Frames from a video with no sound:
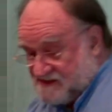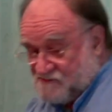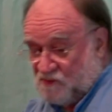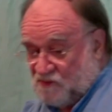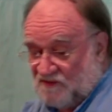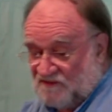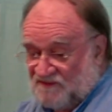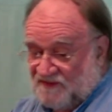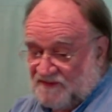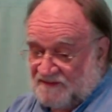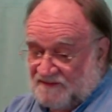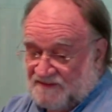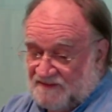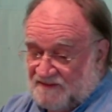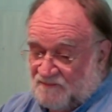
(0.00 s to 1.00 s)
was
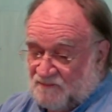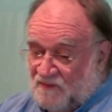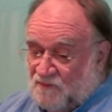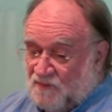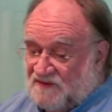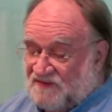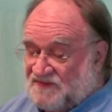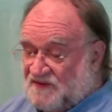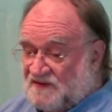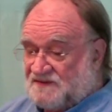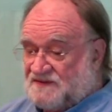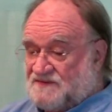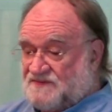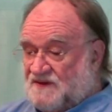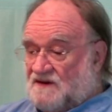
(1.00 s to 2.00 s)
that when we
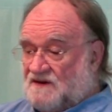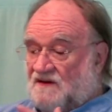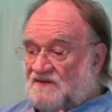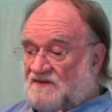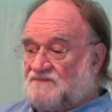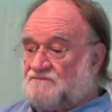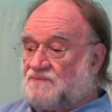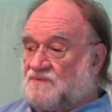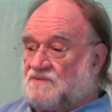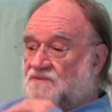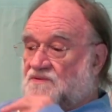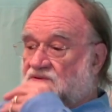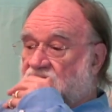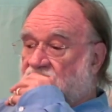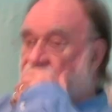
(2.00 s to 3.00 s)
started the last
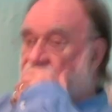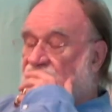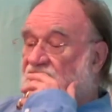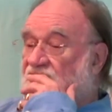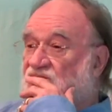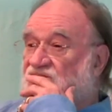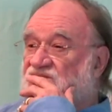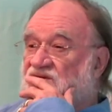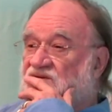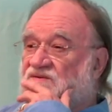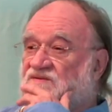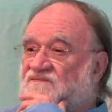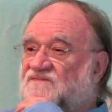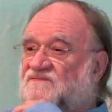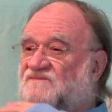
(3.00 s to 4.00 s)
book, there was a lot
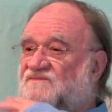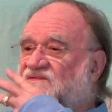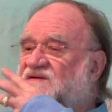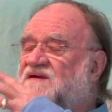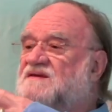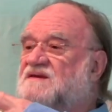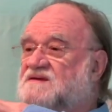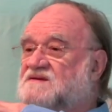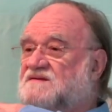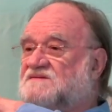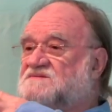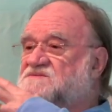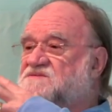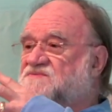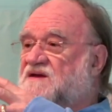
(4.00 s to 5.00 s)
of
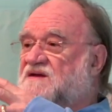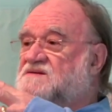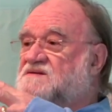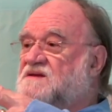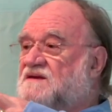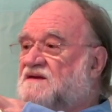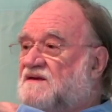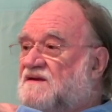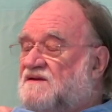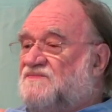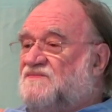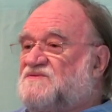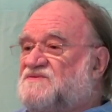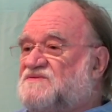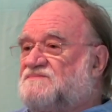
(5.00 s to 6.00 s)
feelings that
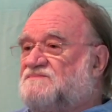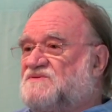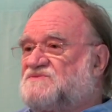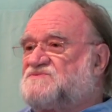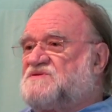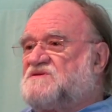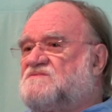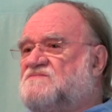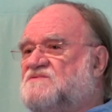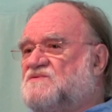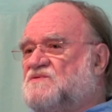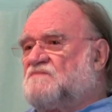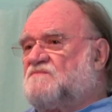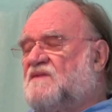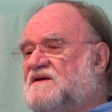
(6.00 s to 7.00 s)
this
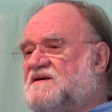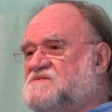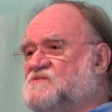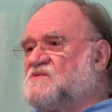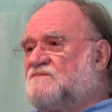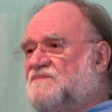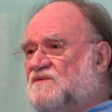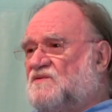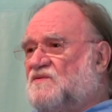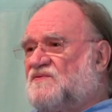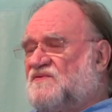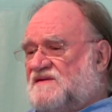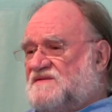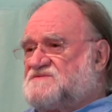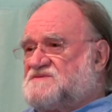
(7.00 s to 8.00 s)
material might not be
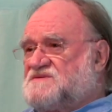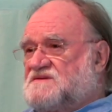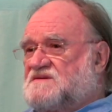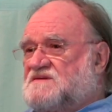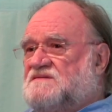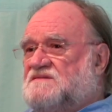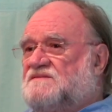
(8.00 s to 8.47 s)
authentic,